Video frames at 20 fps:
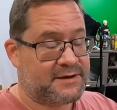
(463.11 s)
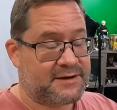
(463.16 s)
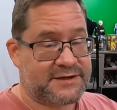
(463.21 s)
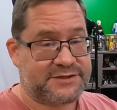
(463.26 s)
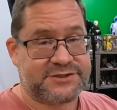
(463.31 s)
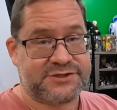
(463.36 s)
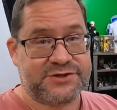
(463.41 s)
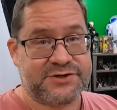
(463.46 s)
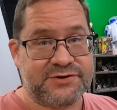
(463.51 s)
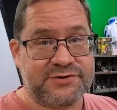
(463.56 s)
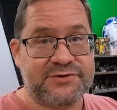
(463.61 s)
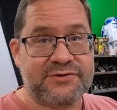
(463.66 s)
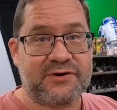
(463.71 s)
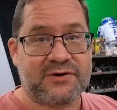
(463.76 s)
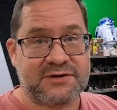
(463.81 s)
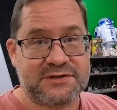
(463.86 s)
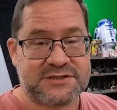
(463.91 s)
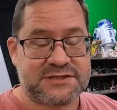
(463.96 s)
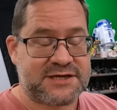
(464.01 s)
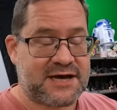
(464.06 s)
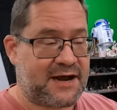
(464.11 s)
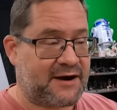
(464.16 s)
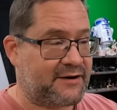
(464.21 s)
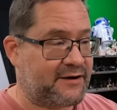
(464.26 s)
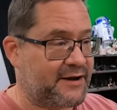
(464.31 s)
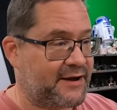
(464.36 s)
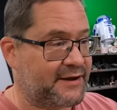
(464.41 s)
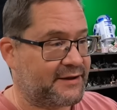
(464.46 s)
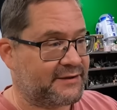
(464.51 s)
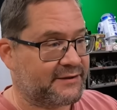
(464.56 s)
It's noon on
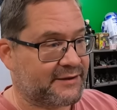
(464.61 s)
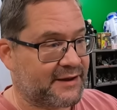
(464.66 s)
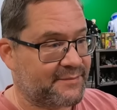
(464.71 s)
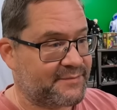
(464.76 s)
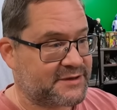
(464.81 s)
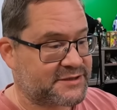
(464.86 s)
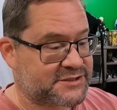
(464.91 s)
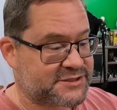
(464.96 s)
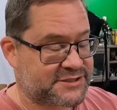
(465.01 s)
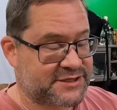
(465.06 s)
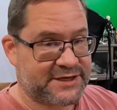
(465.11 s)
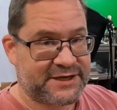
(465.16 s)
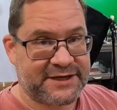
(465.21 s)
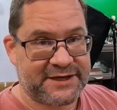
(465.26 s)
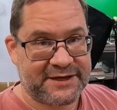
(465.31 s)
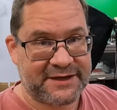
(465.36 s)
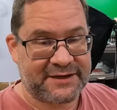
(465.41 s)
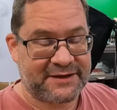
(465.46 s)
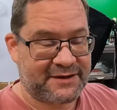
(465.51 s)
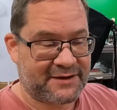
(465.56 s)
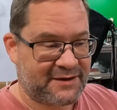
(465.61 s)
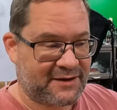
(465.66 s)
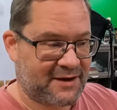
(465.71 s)
Saturday. Let me see.